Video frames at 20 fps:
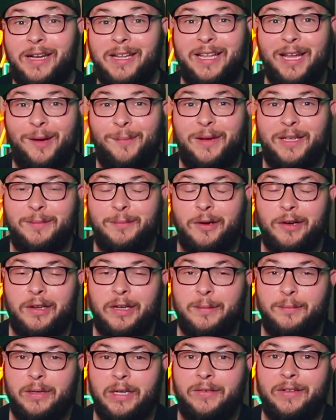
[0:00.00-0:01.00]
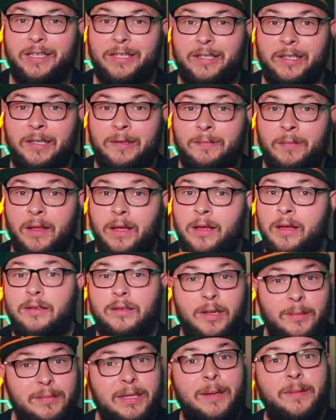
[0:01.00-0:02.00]
account-based marketing previously,
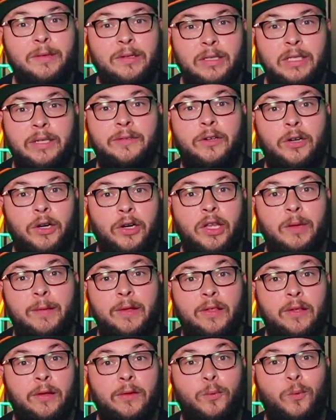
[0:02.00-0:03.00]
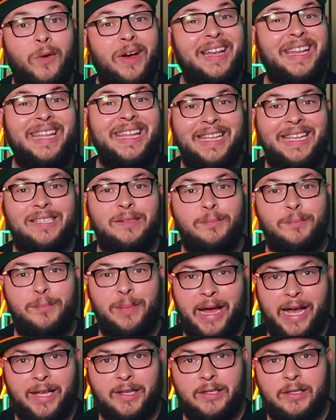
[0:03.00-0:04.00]
sometimes there's even arguments on what is
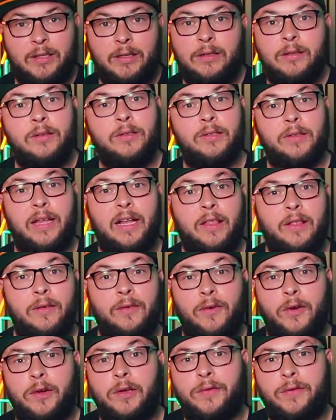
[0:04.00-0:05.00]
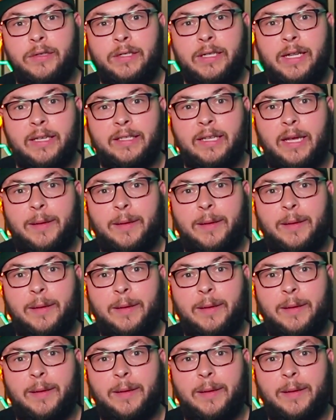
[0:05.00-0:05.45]
best. So that's the focus for today's